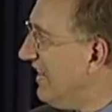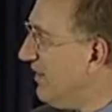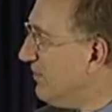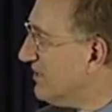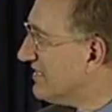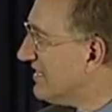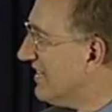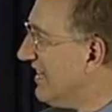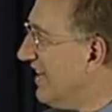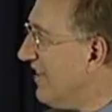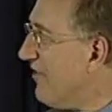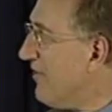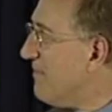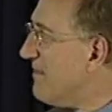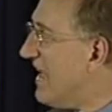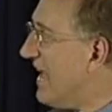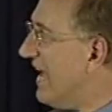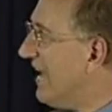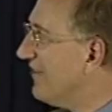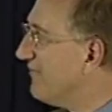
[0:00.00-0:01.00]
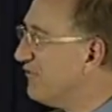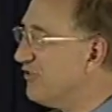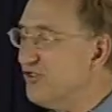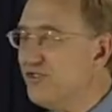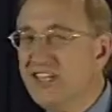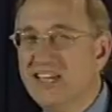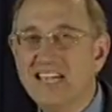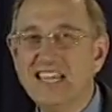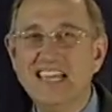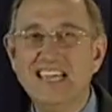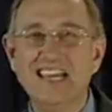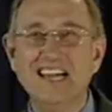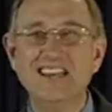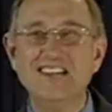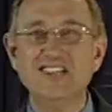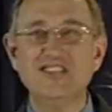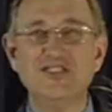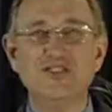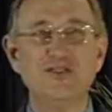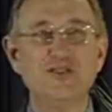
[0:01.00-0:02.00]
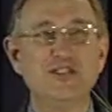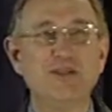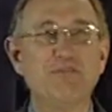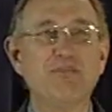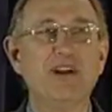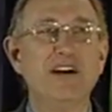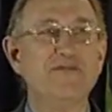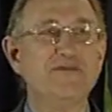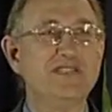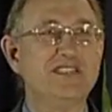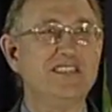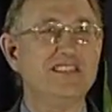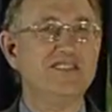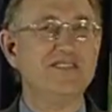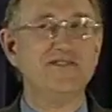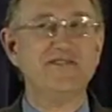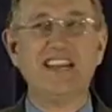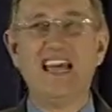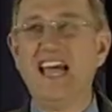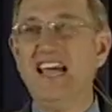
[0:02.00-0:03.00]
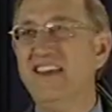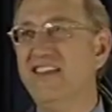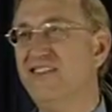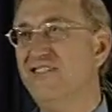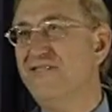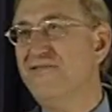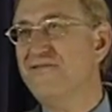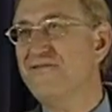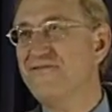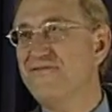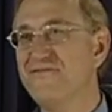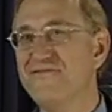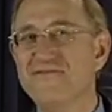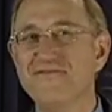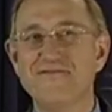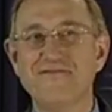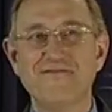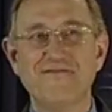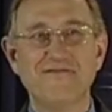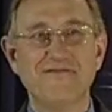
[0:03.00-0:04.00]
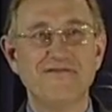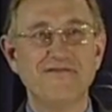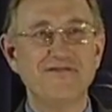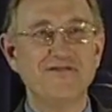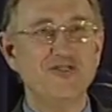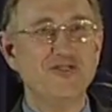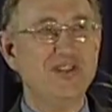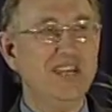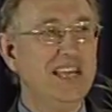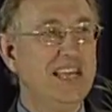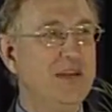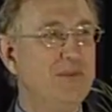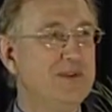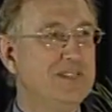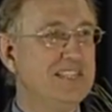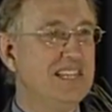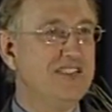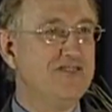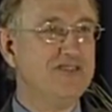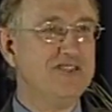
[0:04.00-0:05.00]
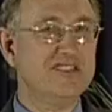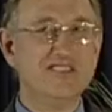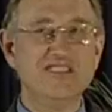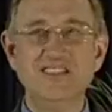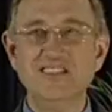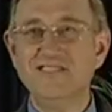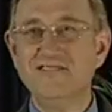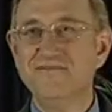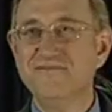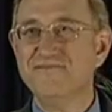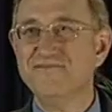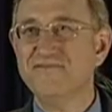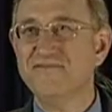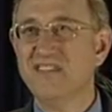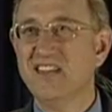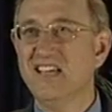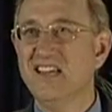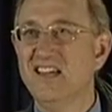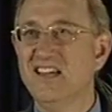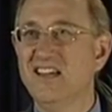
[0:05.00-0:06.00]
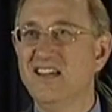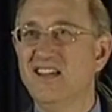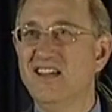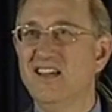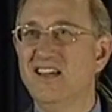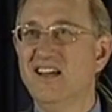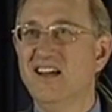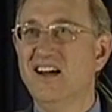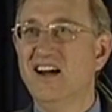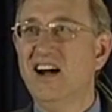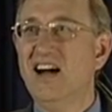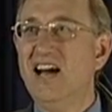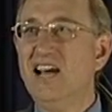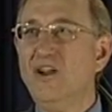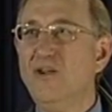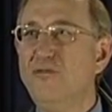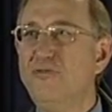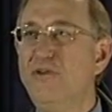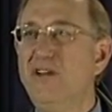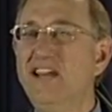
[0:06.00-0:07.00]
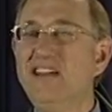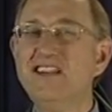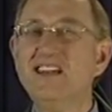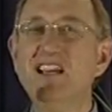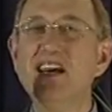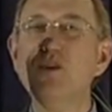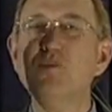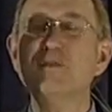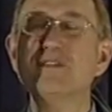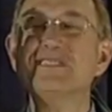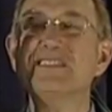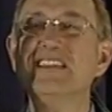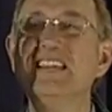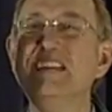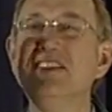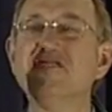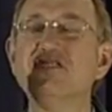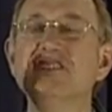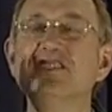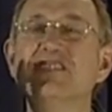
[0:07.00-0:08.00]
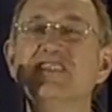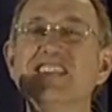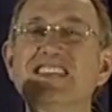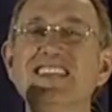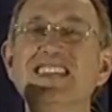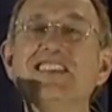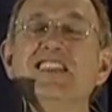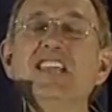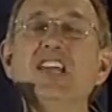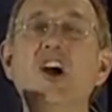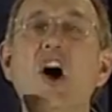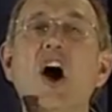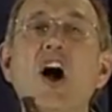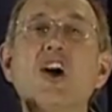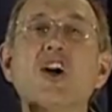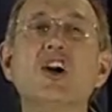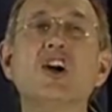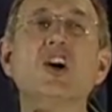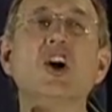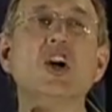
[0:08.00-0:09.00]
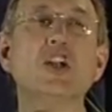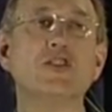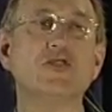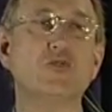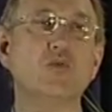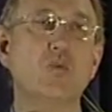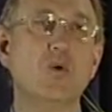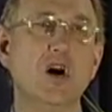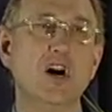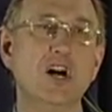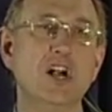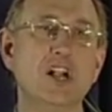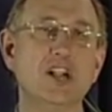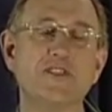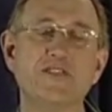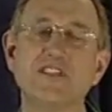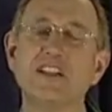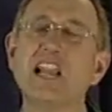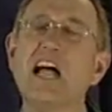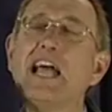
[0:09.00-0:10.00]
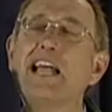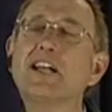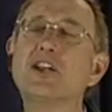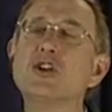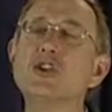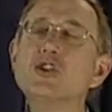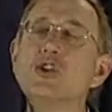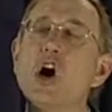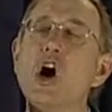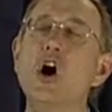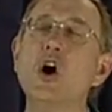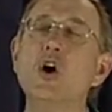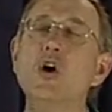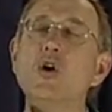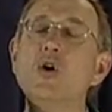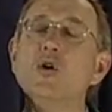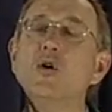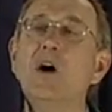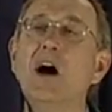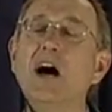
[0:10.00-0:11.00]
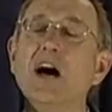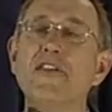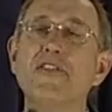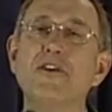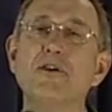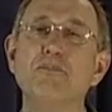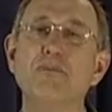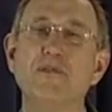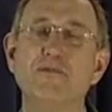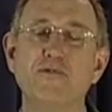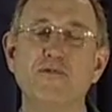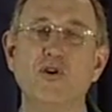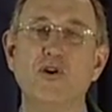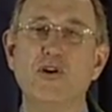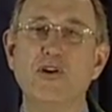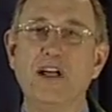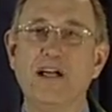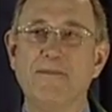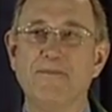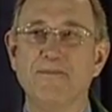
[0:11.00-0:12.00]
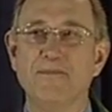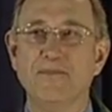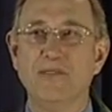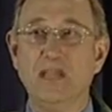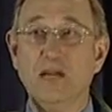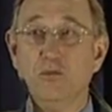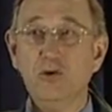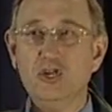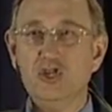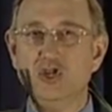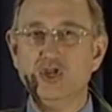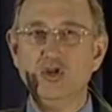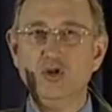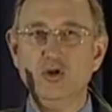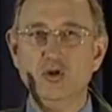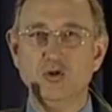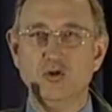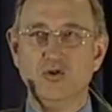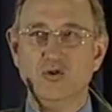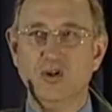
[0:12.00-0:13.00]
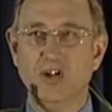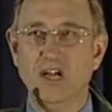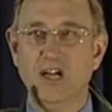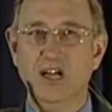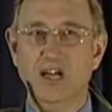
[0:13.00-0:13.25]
Here was another man. Do you think he understood the prophecies of Daniel? Do you think he was interested? Adolf Hitler was interested in the occult world like no other before him. There were two